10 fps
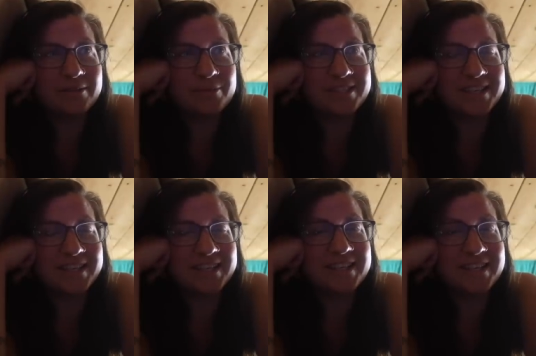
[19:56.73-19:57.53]
was like
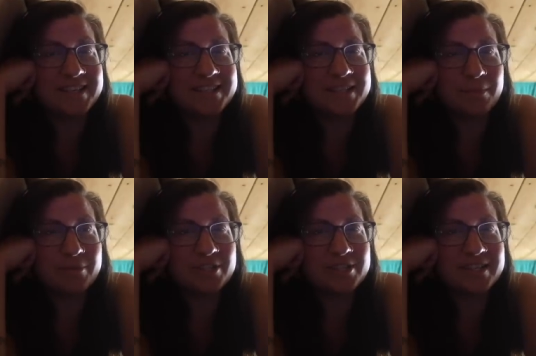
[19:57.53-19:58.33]
a nice
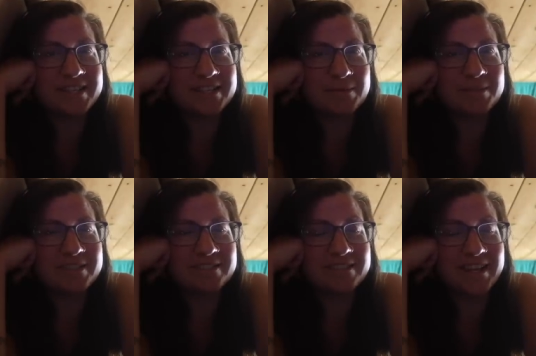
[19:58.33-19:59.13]
temperature. I slept
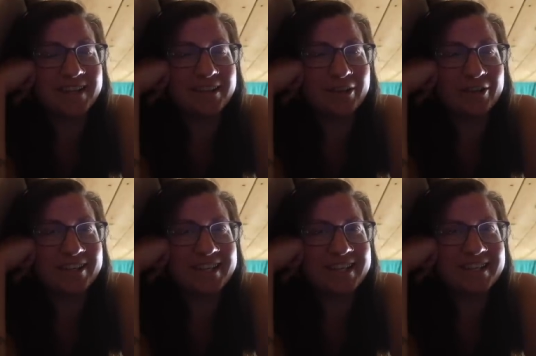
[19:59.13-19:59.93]
until
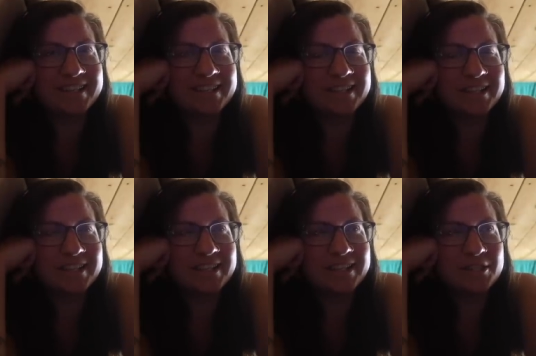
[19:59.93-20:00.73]
9.30.
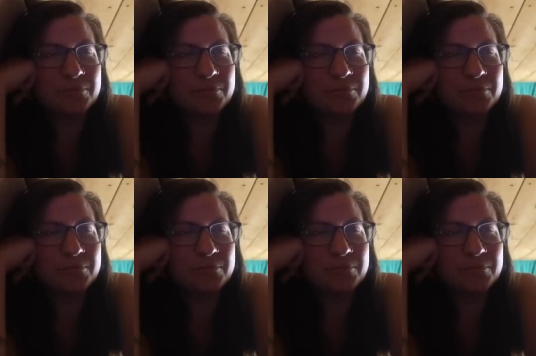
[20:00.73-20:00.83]
It's